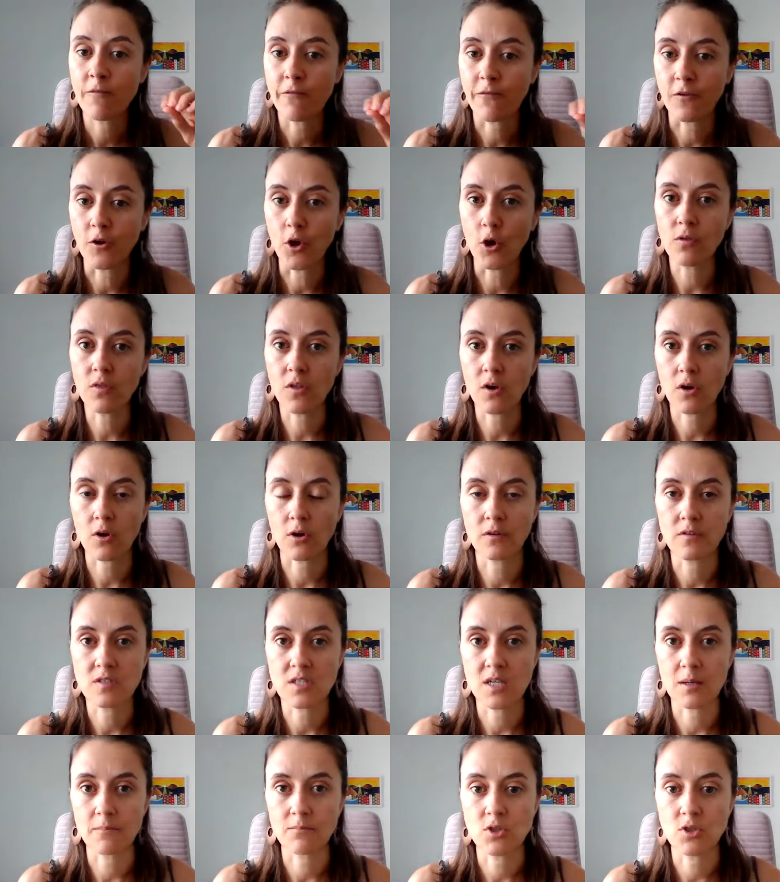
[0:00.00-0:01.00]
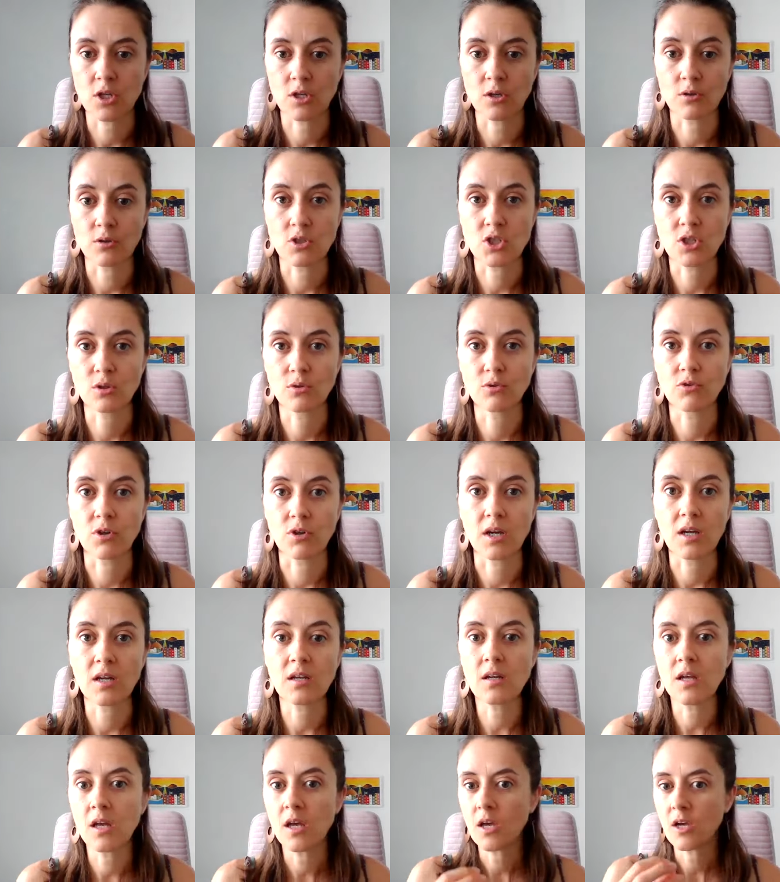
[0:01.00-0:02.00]
float the concept to your
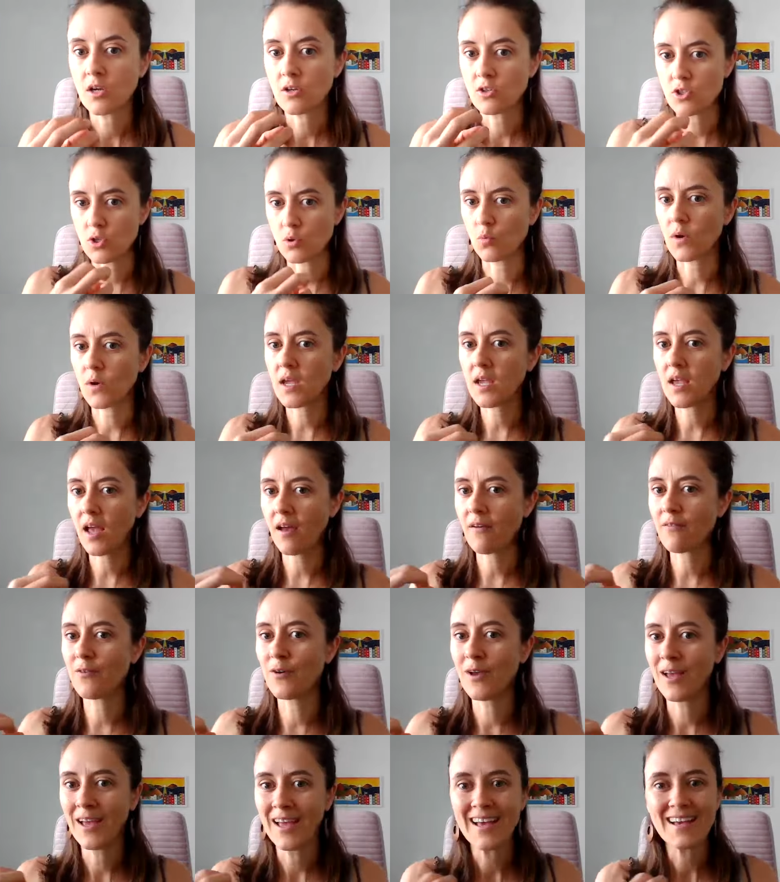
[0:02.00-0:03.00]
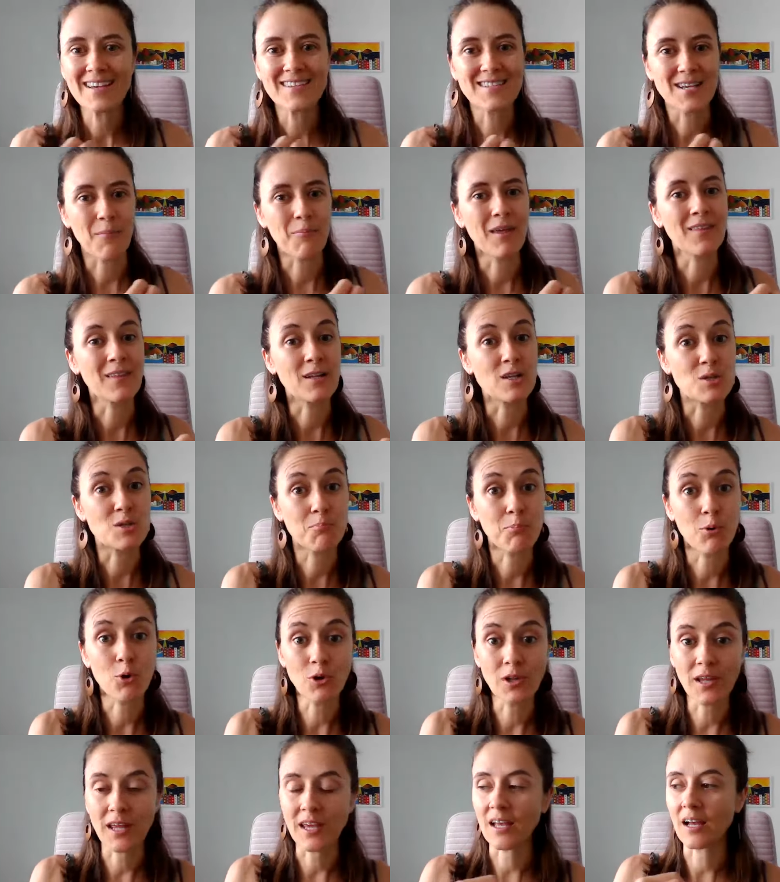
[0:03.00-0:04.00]
children. Do we have something that's
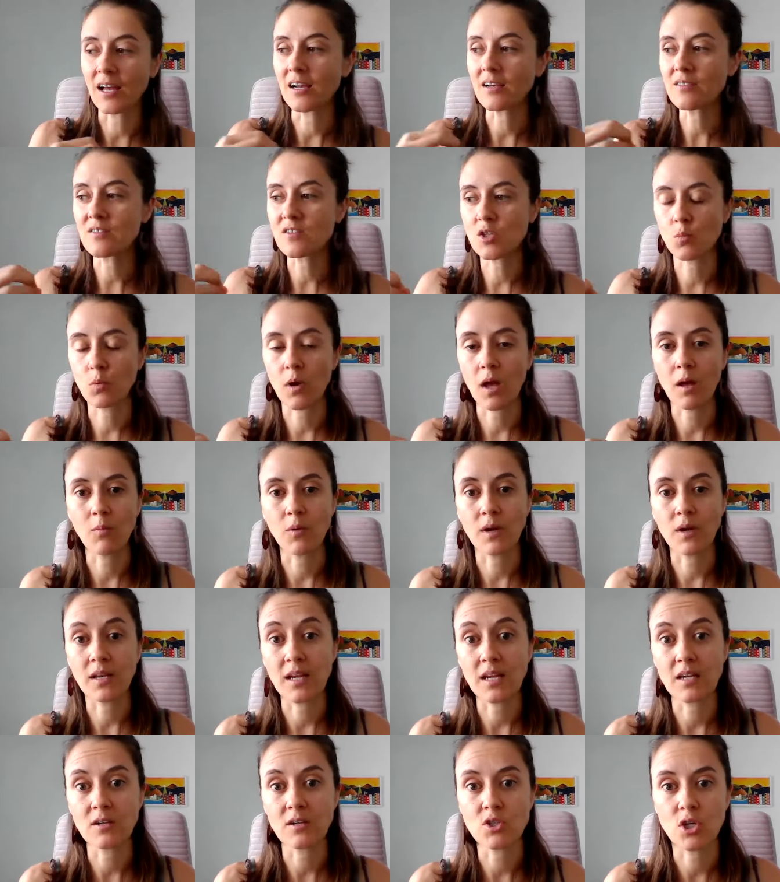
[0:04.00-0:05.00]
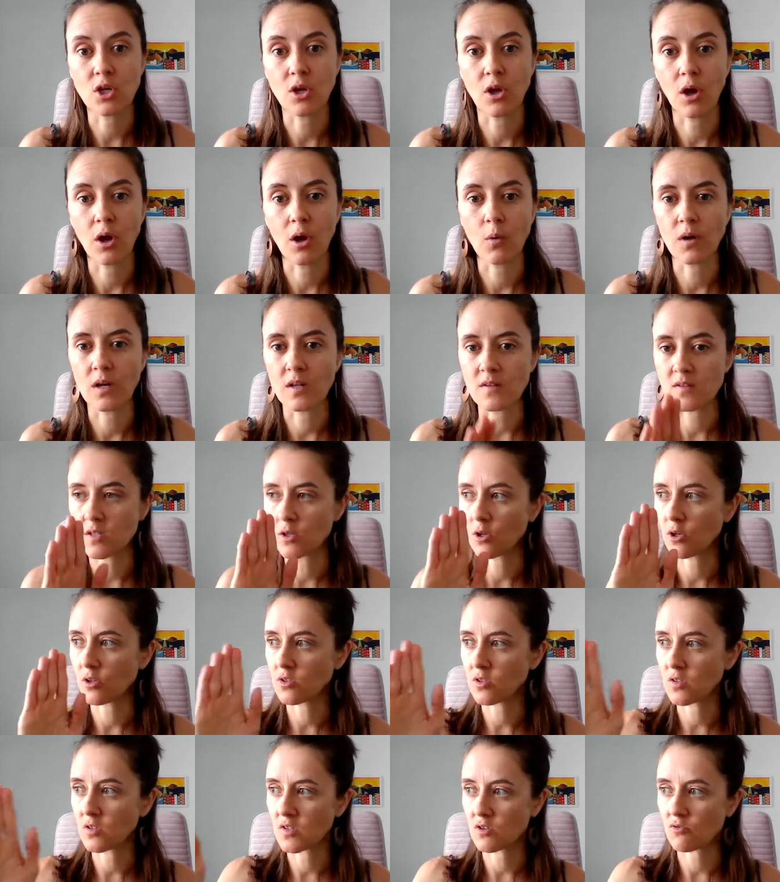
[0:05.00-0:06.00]
pulling us to where we need to go? And it's
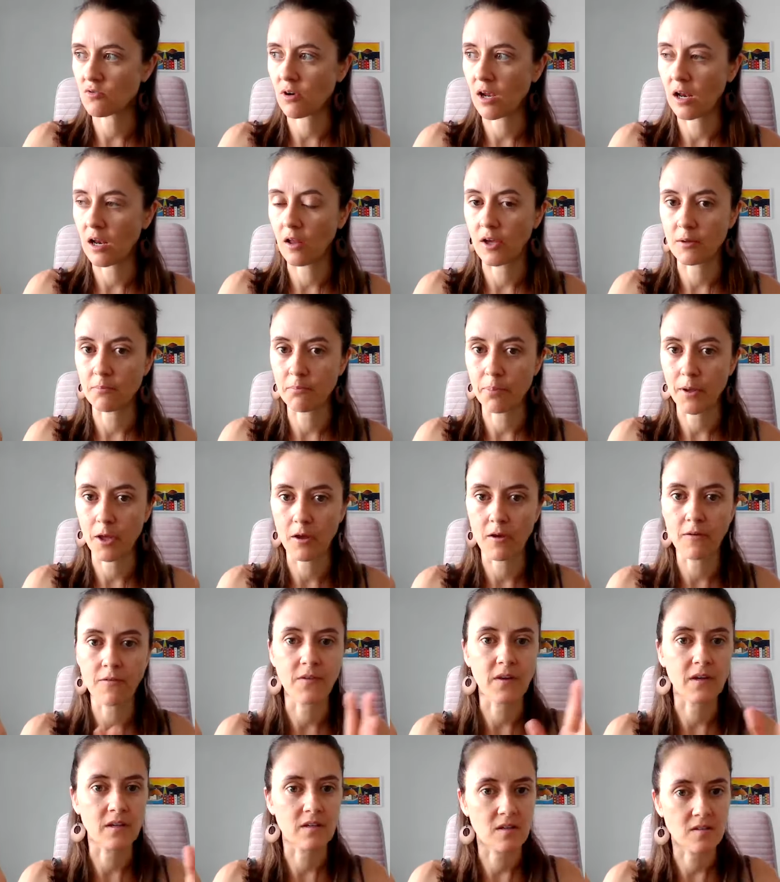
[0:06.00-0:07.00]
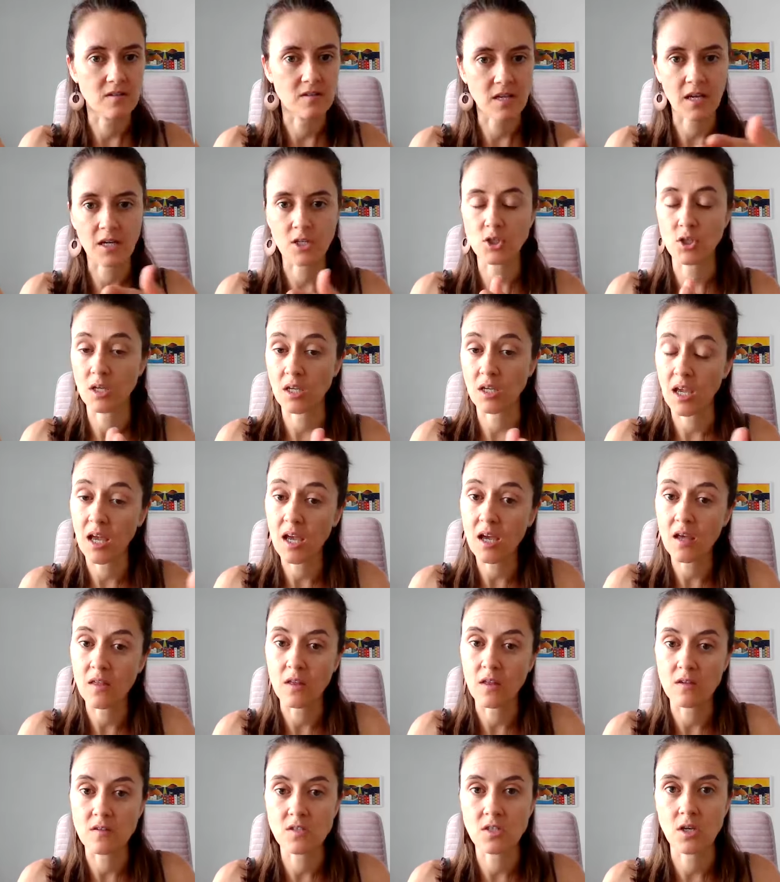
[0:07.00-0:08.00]
not a straight line perfect. It's actually,
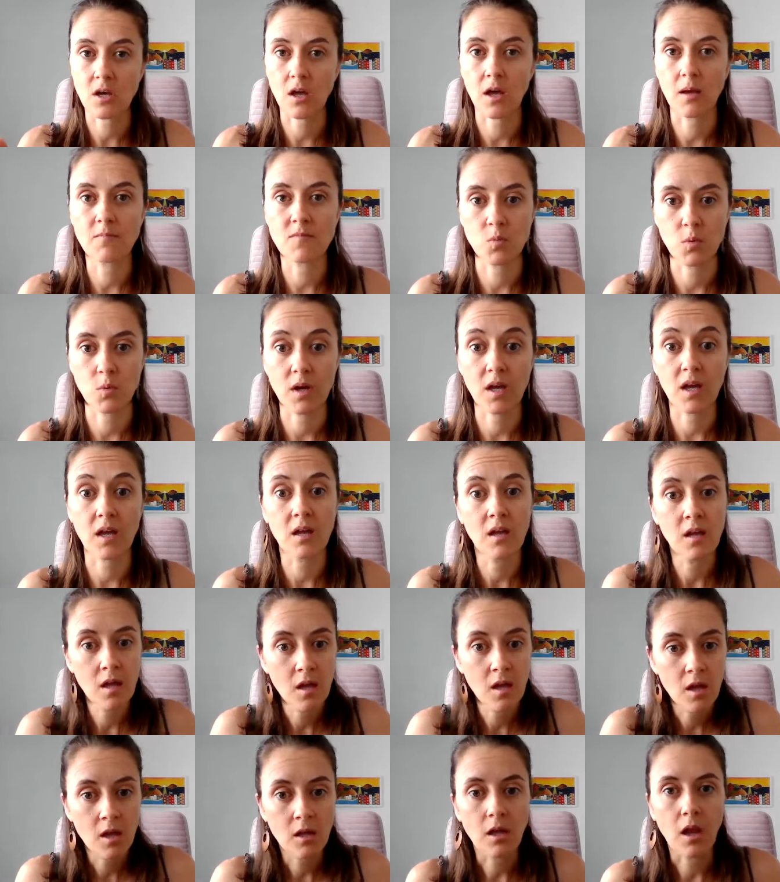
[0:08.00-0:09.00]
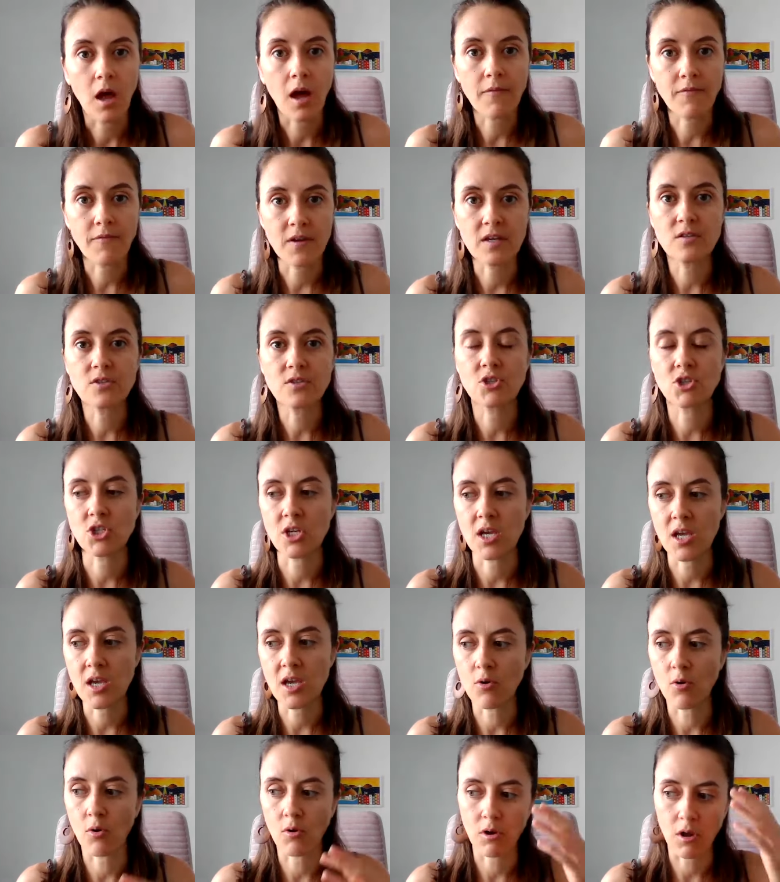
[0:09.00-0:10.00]
yeah, there's times where life is
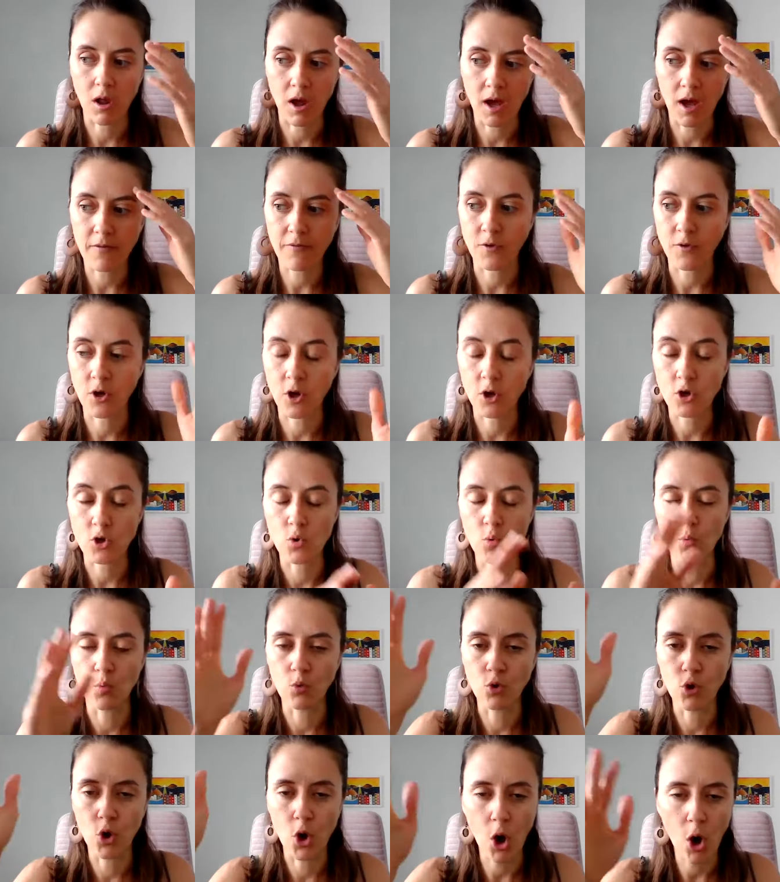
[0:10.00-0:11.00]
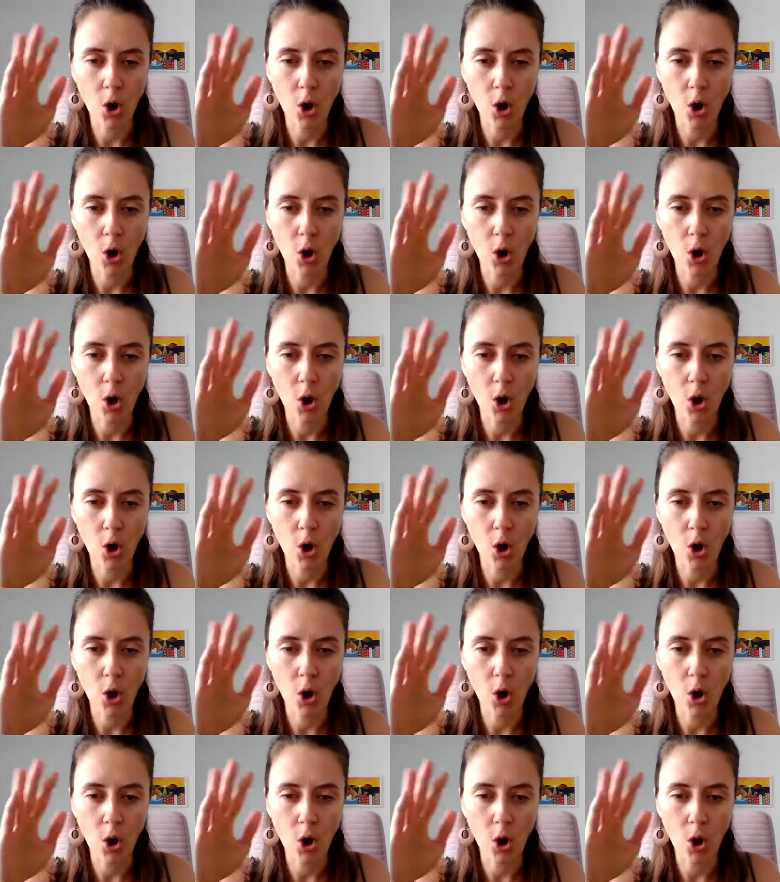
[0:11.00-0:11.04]
shit, or life, you know you